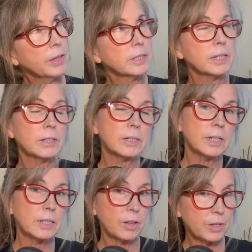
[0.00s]
that sounds
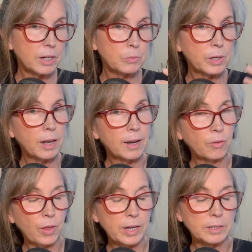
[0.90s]
nice. I think I would
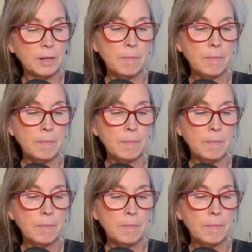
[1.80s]
like that.